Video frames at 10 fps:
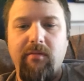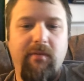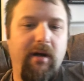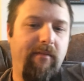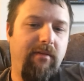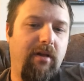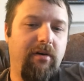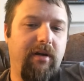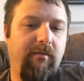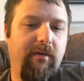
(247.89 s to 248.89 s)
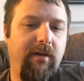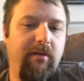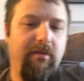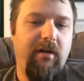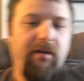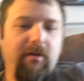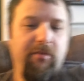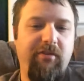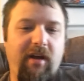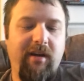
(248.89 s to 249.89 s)
my vlogging videos. I know I'm
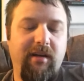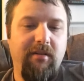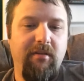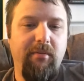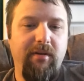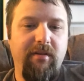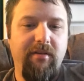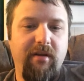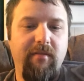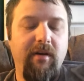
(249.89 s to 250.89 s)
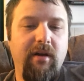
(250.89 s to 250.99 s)
shaking a little bit and stuff.